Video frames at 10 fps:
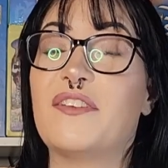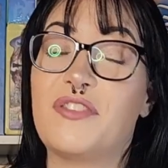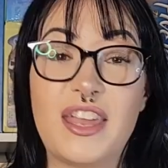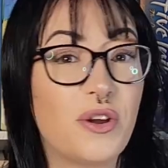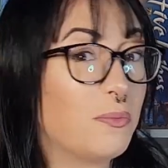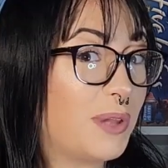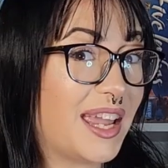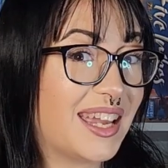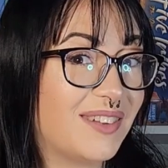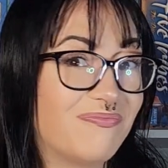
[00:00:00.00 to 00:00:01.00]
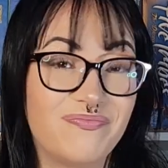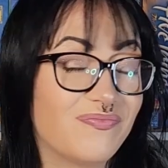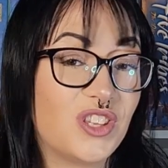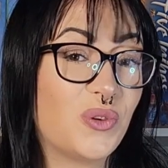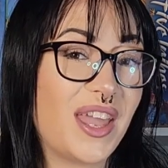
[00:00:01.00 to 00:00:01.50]
if they don't play it,
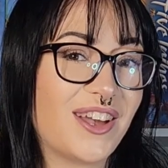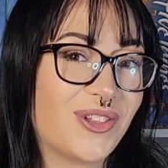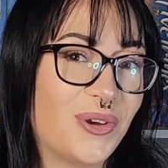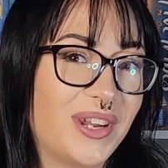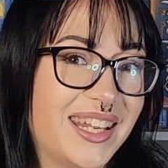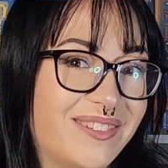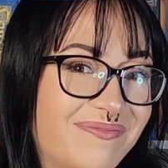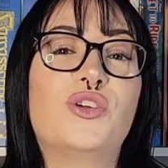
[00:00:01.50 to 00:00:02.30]
you can't clone it.